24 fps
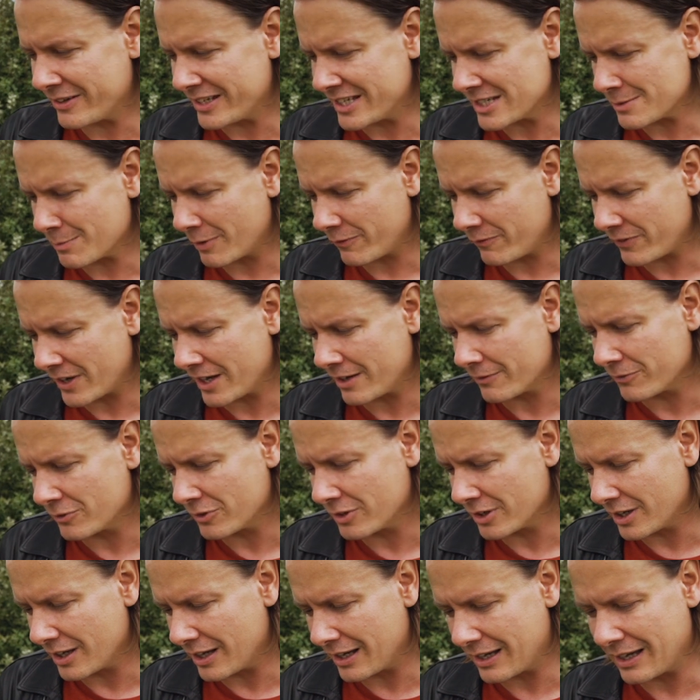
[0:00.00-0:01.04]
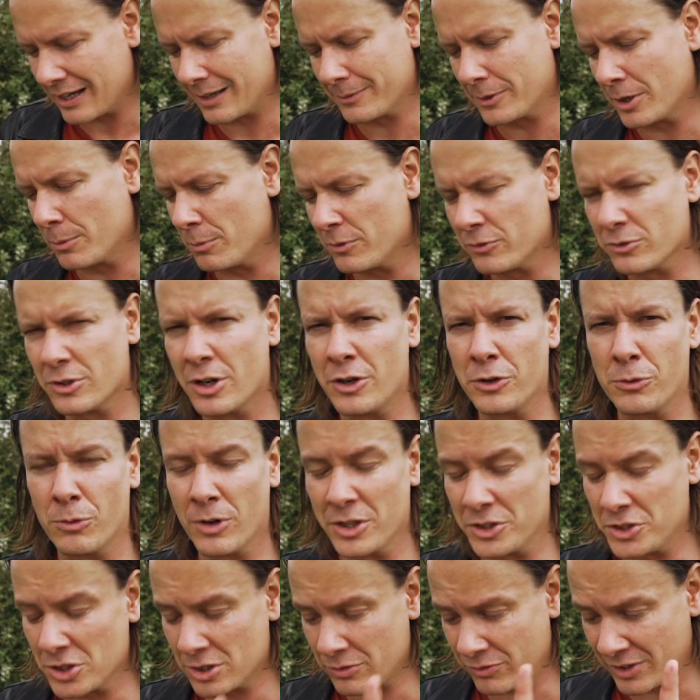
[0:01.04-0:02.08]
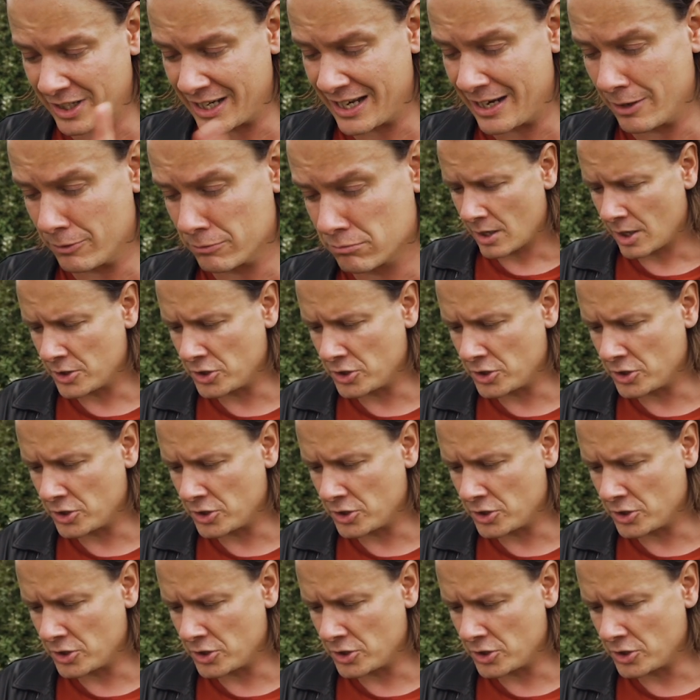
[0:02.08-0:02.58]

He is my favourite. I'm going with Rogue One just for now.